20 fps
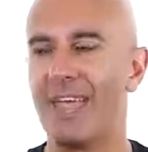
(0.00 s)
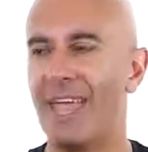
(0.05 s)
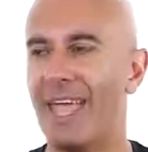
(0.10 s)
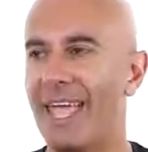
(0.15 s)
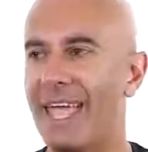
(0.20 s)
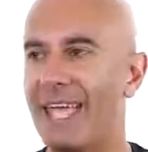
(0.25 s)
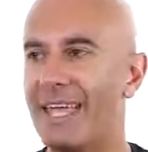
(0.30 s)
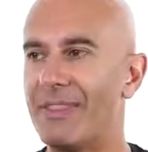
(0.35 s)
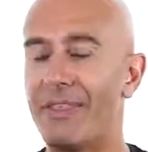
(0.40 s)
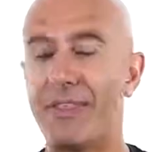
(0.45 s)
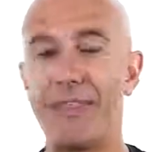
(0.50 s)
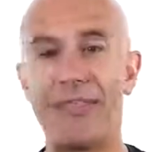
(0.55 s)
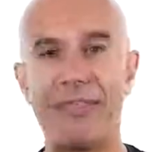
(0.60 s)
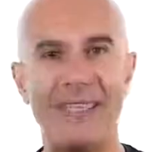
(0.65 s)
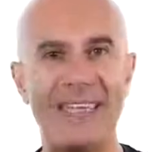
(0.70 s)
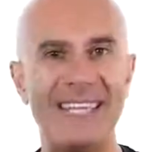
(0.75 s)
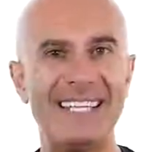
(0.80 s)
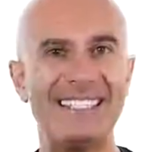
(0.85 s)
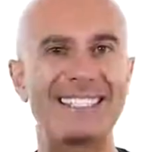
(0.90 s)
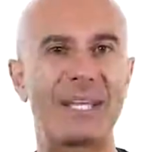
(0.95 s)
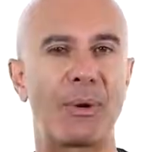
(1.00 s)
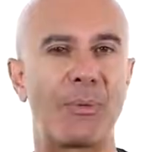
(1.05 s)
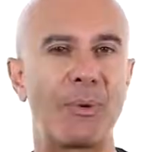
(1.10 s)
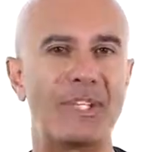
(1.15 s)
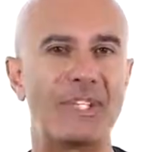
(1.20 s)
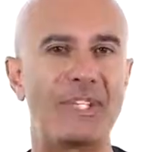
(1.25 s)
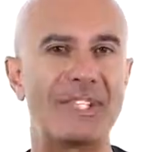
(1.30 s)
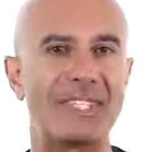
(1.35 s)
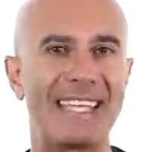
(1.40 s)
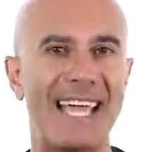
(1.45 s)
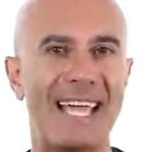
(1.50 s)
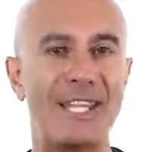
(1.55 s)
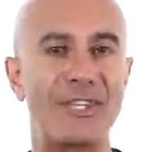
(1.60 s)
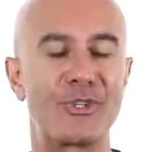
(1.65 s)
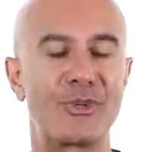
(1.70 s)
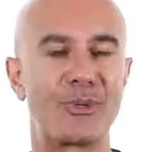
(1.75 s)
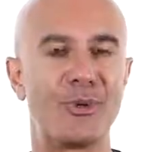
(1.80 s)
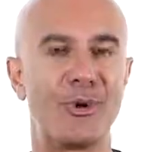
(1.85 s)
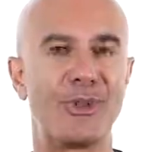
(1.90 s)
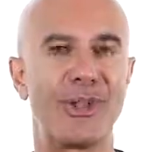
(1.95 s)
And the things that we
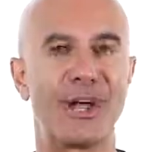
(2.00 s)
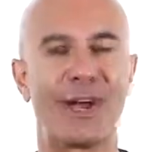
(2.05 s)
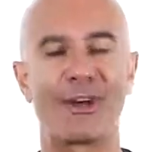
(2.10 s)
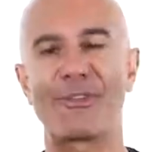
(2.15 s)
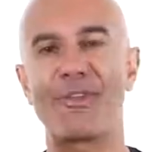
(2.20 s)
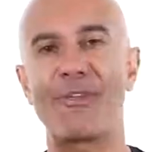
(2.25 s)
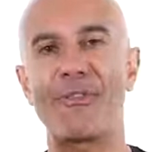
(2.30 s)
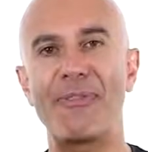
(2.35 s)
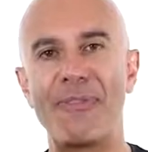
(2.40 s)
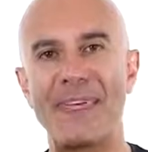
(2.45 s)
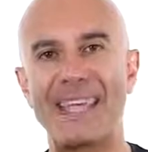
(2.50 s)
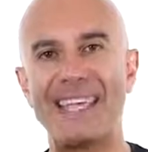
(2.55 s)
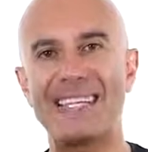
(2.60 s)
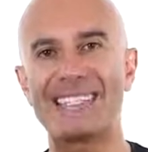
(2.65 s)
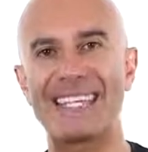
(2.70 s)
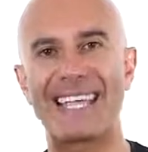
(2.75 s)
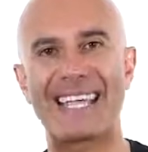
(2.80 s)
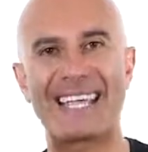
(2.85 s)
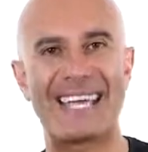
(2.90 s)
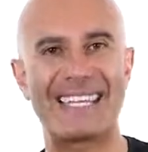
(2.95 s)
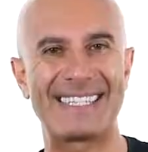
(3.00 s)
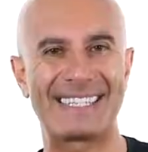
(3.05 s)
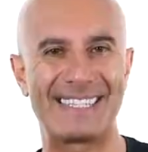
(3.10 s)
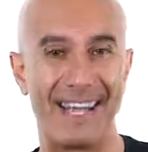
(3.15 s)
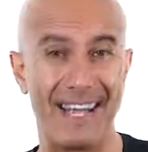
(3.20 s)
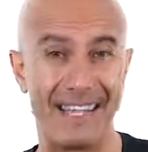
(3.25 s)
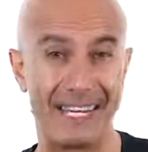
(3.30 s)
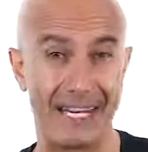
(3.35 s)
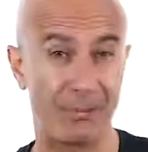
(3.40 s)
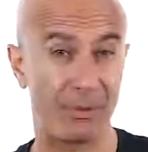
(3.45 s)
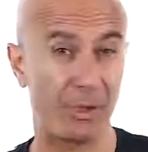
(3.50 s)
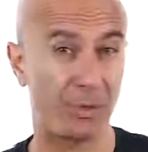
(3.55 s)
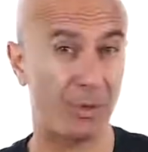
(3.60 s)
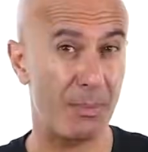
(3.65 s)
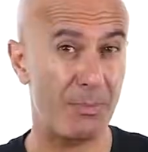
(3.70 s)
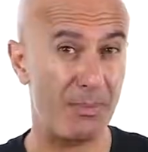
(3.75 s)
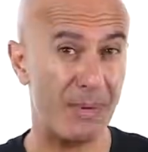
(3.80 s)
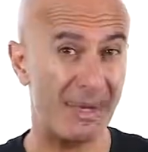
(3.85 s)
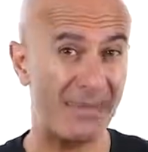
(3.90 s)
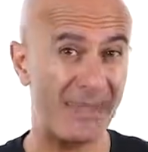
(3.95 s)
schedule are the things that get done. And I'm going to
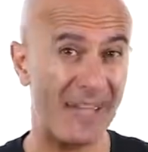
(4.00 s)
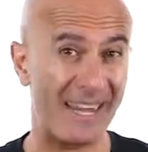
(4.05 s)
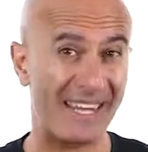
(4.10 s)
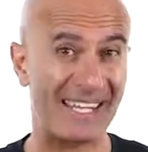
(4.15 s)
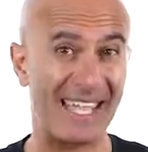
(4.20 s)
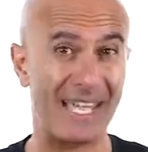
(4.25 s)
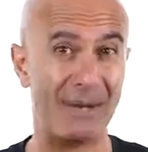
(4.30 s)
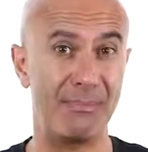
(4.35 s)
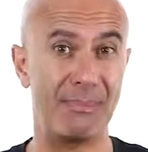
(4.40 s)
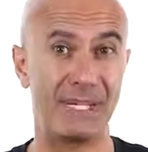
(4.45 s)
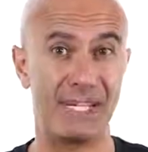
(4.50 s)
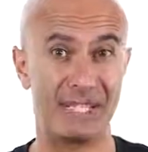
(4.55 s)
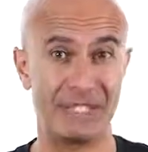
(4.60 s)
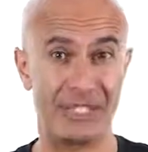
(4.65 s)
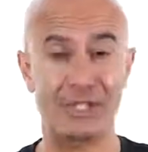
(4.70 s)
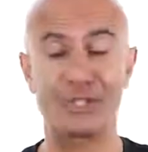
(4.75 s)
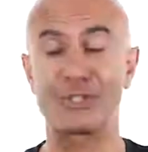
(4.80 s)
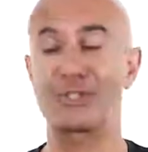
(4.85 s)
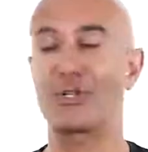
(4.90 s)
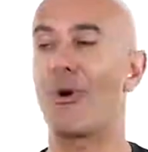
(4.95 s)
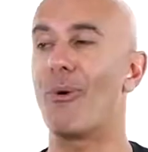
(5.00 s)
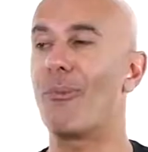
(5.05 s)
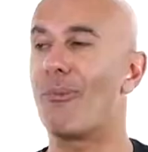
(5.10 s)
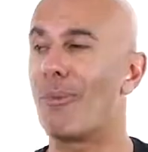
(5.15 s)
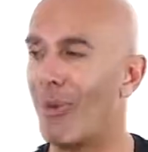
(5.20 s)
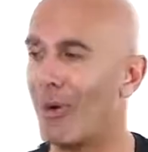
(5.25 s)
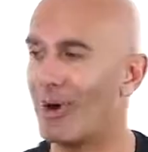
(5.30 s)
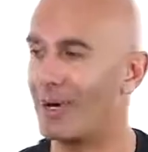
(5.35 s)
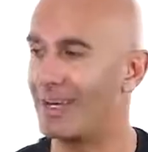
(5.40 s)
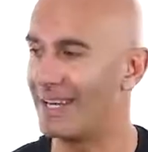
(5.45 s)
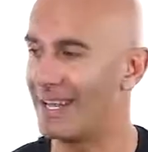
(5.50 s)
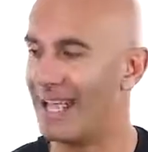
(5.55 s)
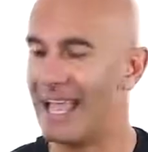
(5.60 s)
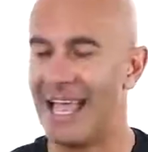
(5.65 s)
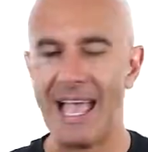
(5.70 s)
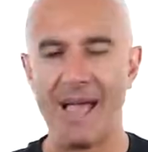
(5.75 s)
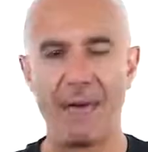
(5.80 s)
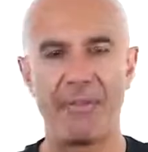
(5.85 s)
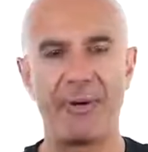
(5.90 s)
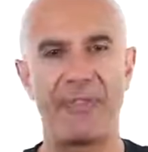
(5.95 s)
repeat that again because it's so important.
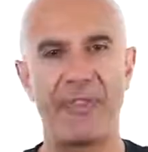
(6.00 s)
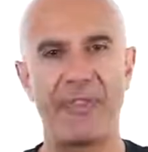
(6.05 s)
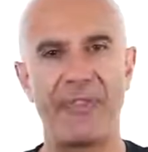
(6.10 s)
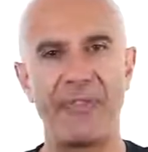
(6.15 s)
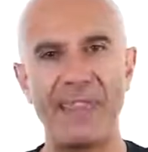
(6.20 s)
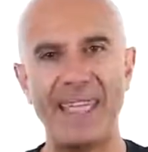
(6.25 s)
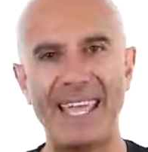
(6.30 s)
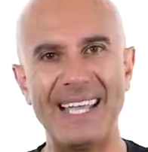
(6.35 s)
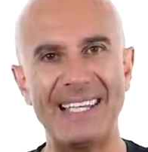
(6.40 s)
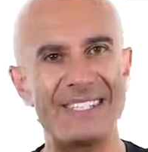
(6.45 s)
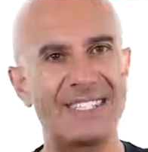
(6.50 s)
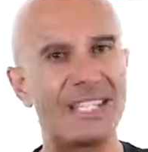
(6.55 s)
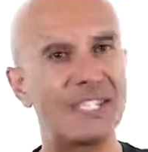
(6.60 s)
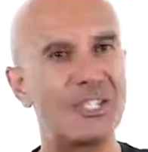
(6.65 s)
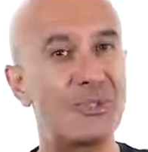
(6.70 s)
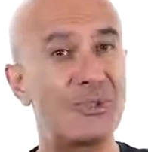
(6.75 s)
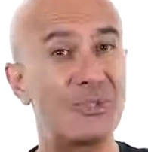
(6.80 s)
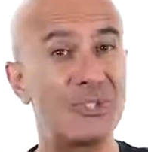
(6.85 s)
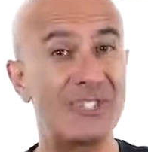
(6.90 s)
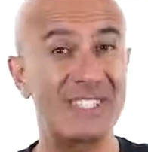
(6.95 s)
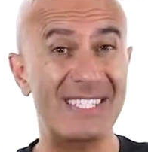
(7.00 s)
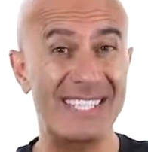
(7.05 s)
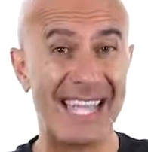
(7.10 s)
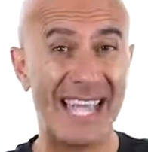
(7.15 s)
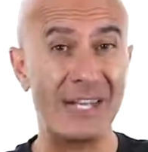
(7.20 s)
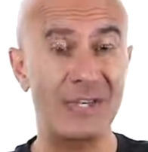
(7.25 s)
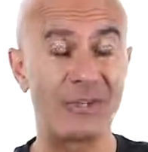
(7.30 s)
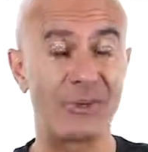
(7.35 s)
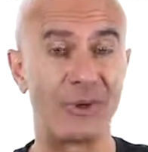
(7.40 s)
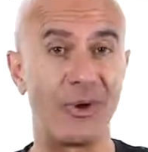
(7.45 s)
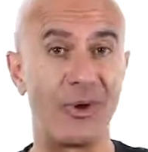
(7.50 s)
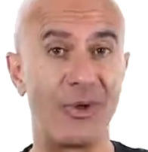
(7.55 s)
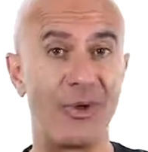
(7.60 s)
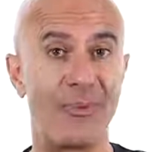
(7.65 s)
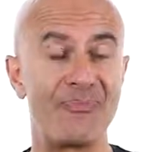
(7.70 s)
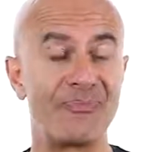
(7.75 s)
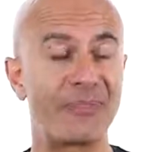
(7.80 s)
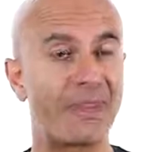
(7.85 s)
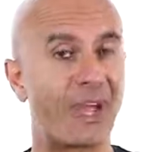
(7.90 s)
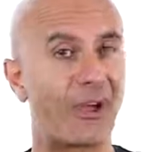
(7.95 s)
But the things that you
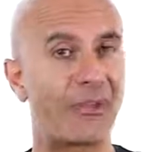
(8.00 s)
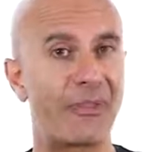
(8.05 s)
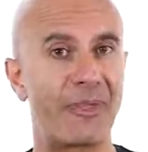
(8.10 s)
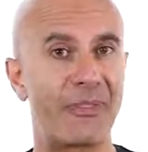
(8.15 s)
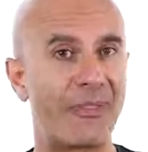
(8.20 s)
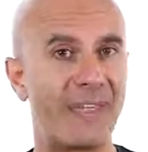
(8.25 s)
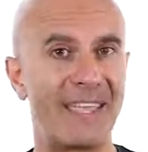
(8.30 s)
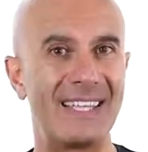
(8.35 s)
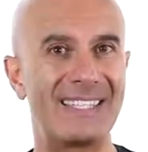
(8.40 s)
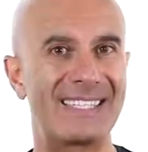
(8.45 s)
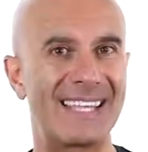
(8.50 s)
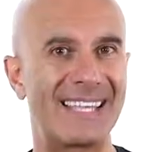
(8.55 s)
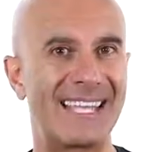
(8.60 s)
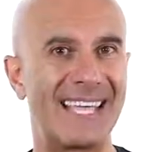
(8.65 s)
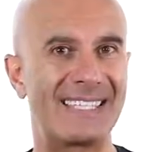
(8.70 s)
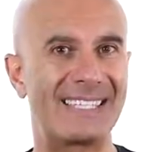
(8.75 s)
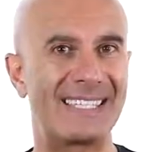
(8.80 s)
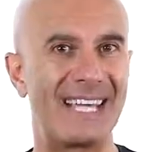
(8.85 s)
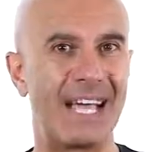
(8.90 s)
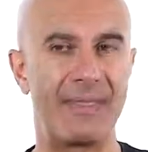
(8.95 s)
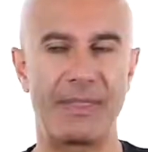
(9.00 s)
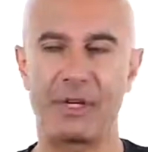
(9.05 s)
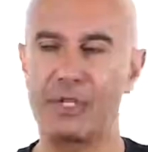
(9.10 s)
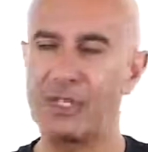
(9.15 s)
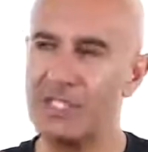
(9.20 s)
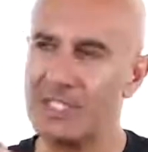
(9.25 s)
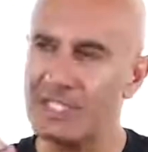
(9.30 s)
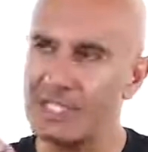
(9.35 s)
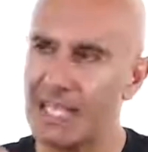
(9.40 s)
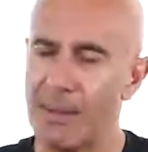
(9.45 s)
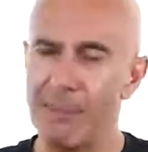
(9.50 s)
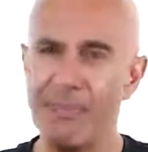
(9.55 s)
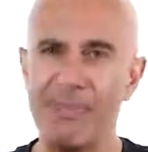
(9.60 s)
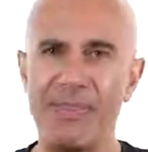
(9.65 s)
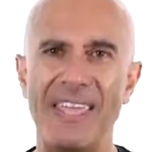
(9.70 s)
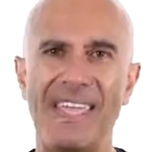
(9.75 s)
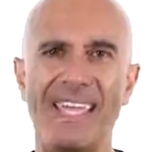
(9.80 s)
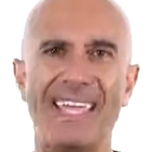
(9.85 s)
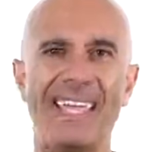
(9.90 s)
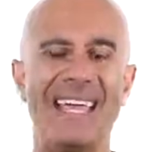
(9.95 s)
schedule are the things that get done. There's
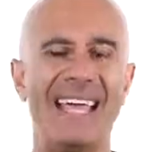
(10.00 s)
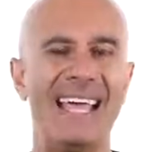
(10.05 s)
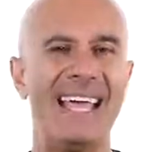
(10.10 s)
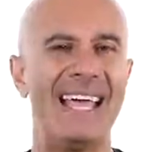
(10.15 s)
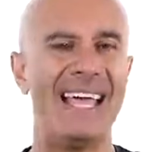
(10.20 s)
something